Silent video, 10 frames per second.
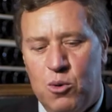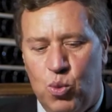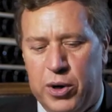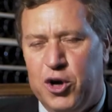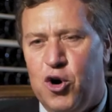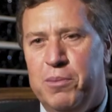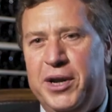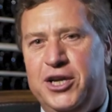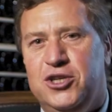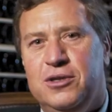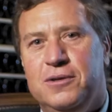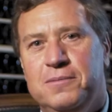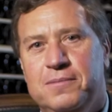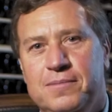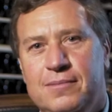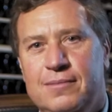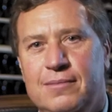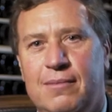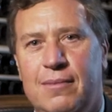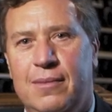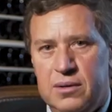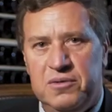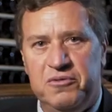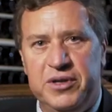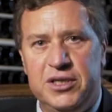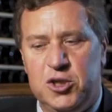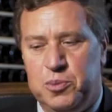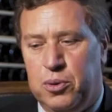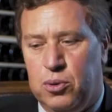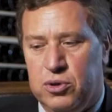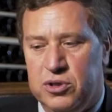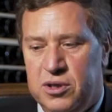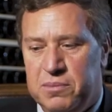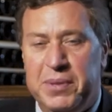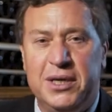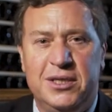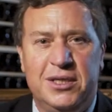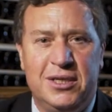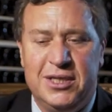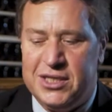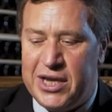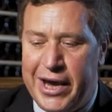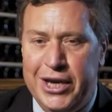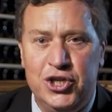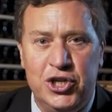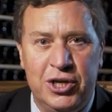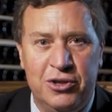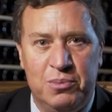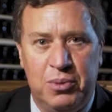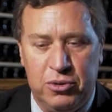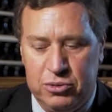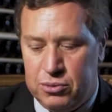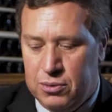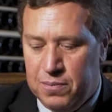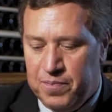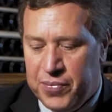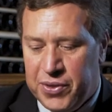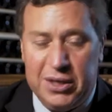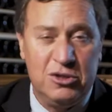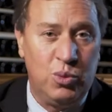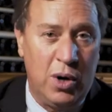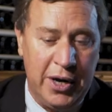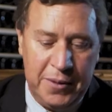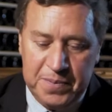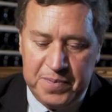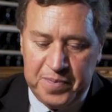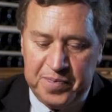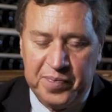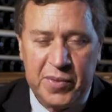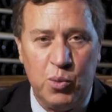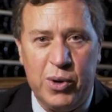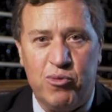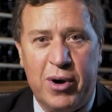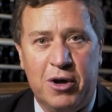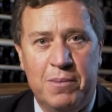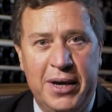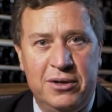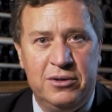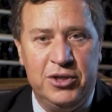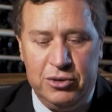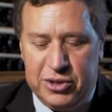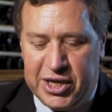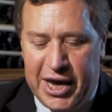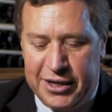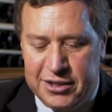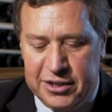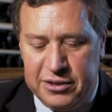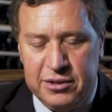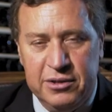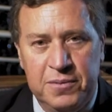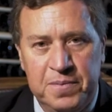What a combination. Vintage port, because it does its aging in the bottle, that's why we recommend you decant it